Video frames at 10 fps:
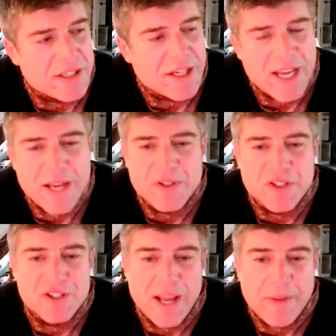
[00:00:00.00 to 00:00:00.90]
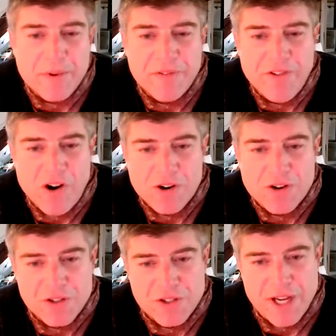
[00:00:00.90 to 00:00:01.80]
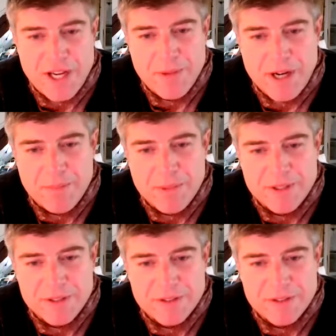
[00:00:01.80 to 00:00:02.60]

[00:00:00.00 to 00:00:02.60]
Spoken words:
name Step Fox came up.